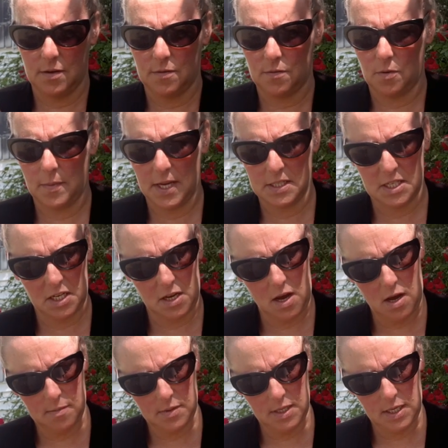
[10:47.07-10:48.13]
romantic
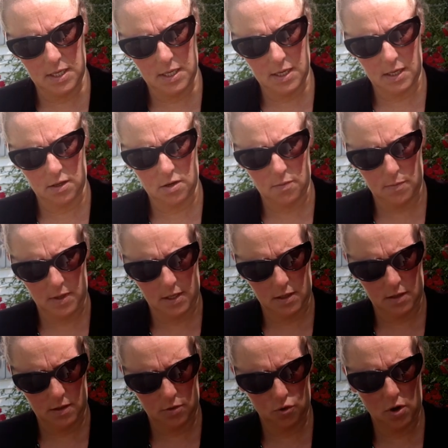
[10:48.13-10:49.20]
comedy, it could be
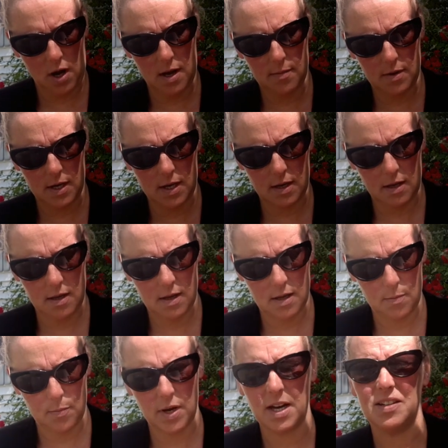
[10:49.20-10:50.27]
drama,
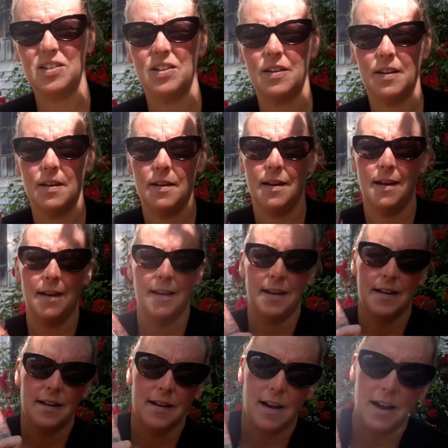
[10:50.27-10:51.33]
but
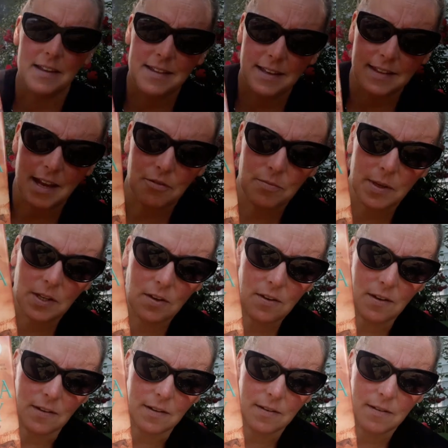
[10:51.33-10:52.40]
I think that would be
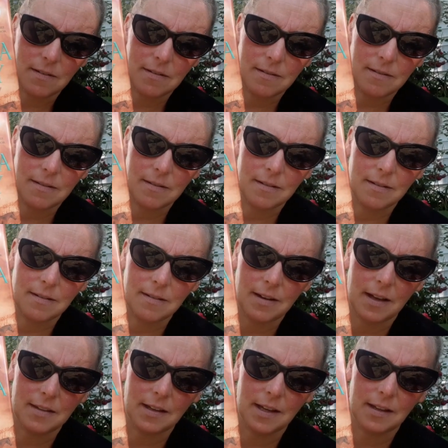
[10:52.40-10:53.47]
good.
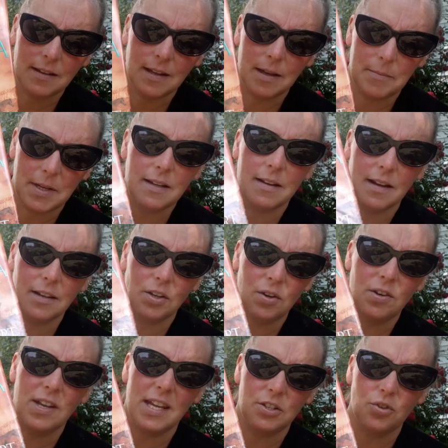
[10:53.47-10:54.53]
I mean, a
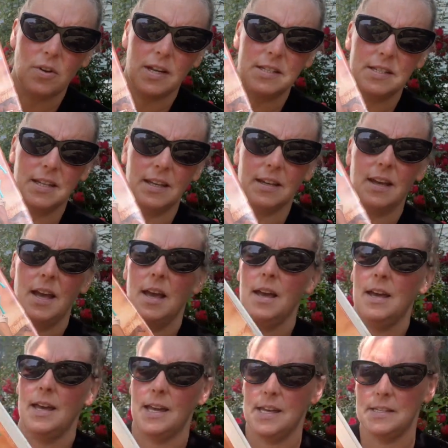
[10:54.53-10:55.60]
good, interesting,
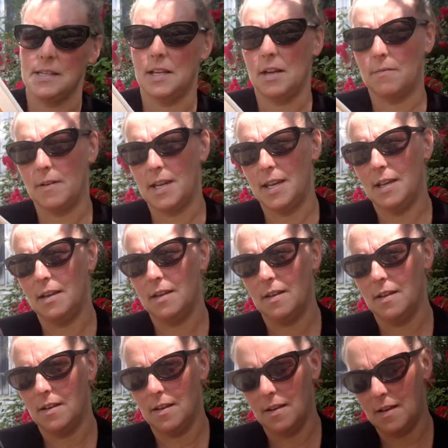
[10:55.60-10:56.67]
easy to read,
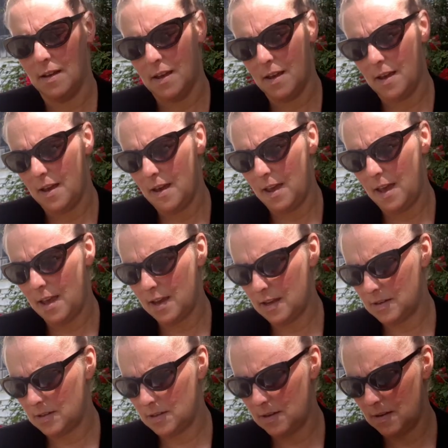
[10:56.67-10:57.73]

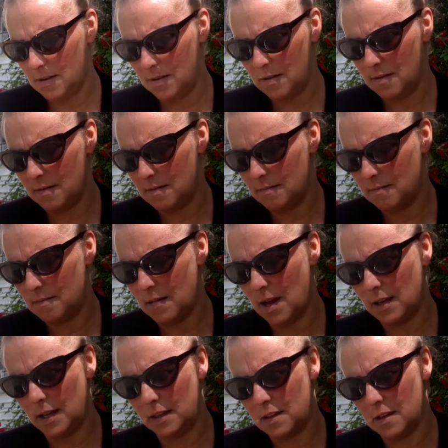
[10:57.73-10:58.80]
and I
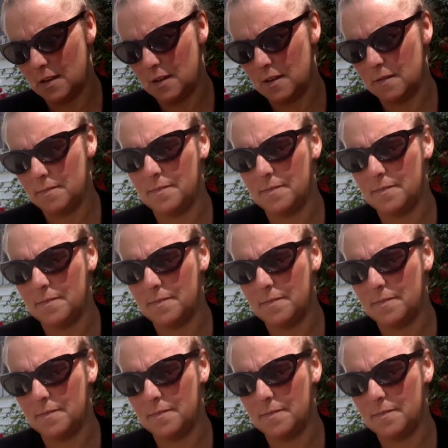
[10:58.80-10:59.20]
like the